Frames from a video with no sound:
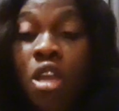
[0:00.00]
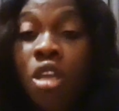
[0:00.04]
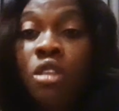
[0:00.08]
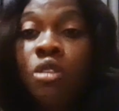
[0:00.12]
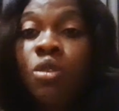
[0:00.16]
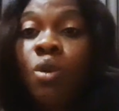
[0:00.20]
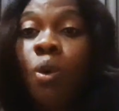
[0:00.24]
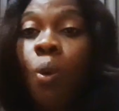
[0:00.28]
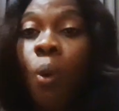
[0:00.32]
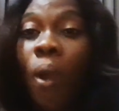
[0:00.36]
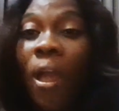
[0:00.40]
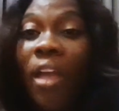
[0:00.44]

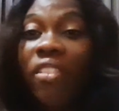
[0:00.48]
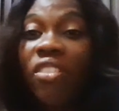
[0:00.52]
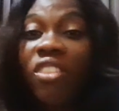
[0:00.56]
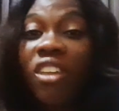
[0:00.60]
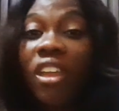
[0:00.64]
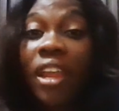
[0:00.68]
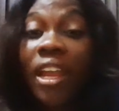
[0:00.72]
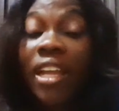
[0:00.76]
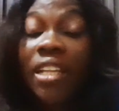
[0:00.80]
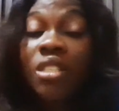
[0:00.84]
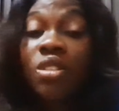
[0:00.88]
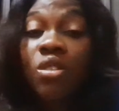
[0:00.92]
So when
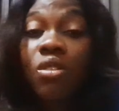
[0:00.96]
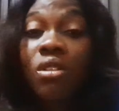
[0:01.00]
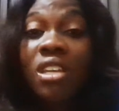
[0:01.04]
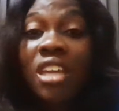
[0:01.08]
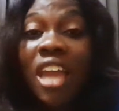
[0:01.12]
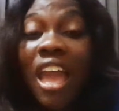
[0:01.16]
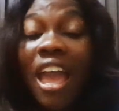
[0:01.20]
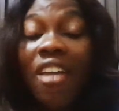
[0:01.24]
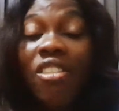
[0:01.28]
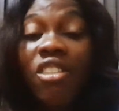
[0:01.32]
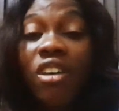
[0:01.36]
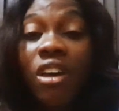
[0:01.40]
they are
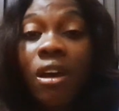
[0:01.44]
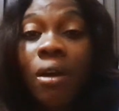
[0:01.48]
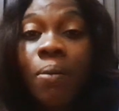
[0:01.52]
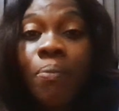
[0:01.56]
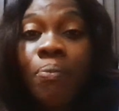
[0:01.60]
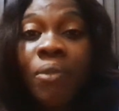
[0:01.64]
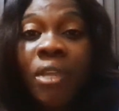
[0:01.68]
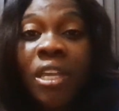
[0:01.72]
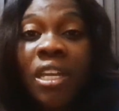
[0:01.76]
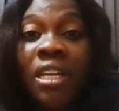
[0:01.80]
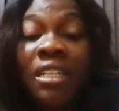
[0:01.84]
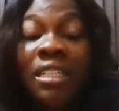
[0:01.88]

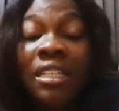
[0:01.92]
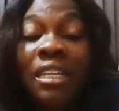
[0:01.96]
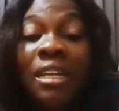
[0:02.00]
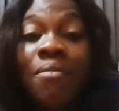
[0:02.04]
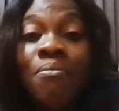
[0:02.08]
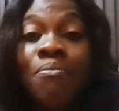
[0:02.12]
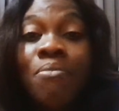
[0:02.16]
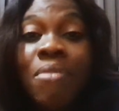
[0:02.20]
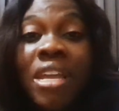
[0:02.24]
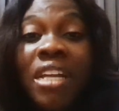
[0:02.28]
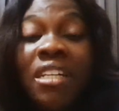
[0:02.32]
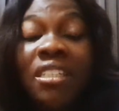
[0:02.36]
together, they
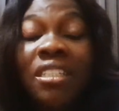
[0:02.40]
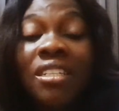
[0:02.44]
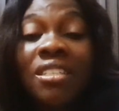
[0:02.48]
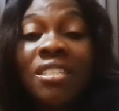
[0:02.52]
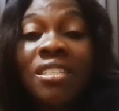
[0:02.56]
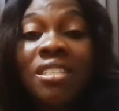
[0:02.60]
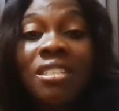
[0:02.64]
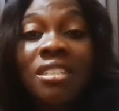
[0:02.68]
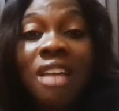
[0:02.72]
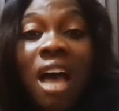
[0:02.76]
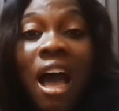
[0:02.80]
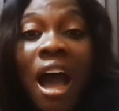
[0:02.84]
make the
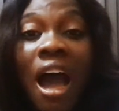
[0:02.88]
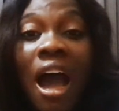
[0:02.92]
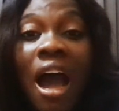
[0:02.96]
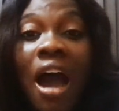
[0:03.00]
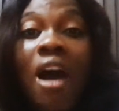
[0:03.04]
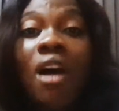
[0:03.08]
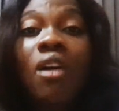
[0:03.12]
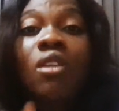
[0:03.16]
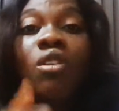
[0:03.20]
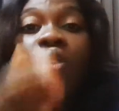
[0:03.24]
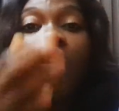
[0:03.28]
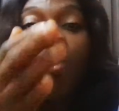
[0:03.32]

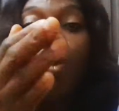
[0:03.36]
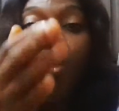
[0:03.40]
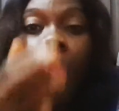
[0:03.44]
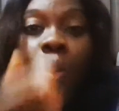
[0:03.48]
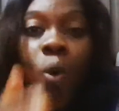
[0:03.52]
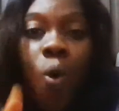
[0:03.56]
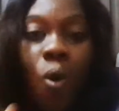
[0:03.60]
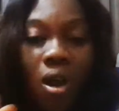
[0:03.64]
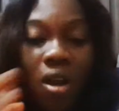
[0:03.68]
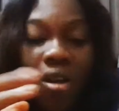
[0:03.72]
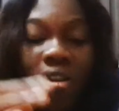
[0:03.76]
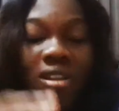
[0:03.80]
sound
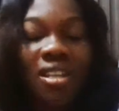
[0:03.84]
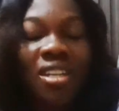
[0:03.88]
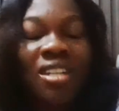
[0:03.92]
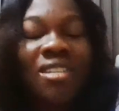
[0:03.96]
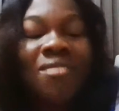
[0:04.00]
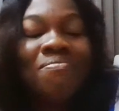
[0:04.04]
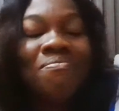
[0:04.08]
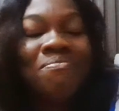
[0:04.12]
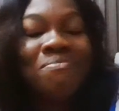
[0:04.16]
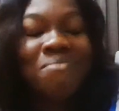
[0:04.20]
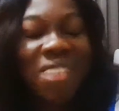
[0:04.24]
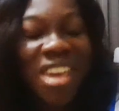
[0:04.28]
Qu.
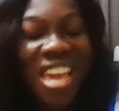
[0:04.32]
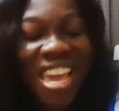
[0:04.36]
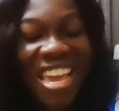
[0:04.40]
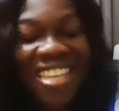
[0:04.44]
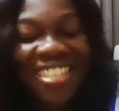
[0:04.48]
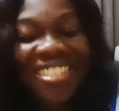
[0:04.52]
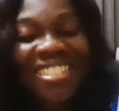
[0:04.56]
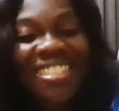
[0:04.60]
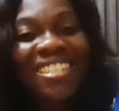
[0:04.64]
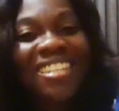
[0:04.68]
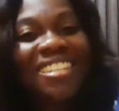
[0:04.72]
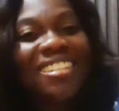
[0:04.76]

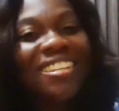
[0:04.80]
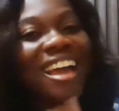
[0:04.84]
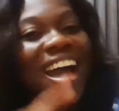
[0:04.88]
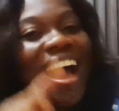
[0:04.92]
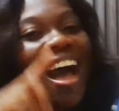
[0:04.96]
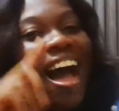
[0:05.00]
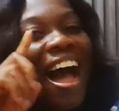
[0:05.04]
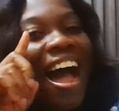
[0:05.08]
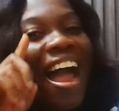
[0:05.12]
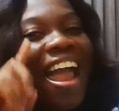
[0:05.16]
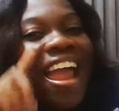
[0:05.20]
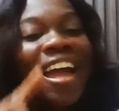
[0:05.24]

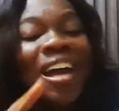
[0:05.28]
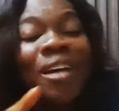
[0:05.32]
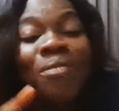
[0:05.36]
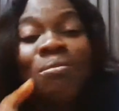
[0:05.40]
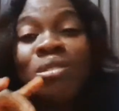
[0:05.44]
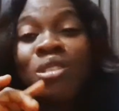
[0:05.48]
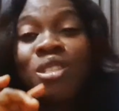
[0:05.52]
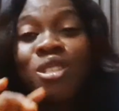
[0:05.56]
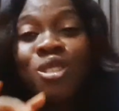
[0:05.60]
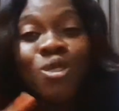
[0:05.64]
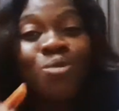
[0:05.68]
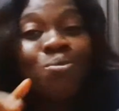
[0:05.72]
Amazing. I am
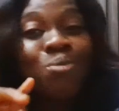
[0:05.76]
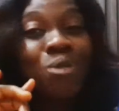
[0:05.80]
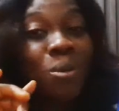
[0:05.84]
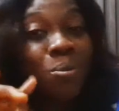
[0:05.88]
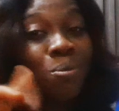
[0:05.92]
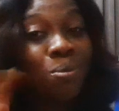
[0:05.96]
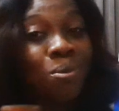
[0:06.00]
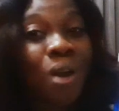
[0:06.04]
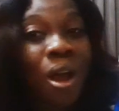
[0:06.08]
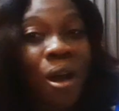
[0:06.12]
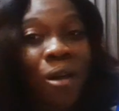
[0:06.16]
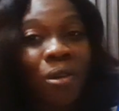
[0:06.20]
super
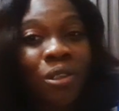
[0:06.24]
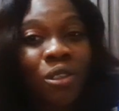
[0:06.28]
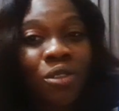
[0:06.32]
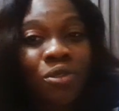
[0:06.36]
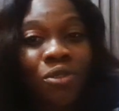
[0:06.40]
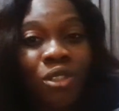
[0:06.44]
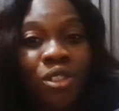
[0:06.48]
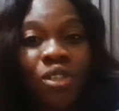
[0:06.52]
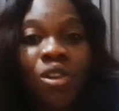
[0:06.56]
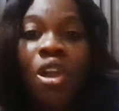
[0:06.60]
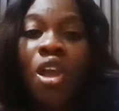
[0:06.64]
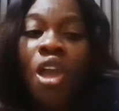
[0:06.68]
proud
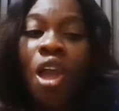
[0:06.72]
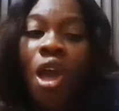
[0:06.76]
of you.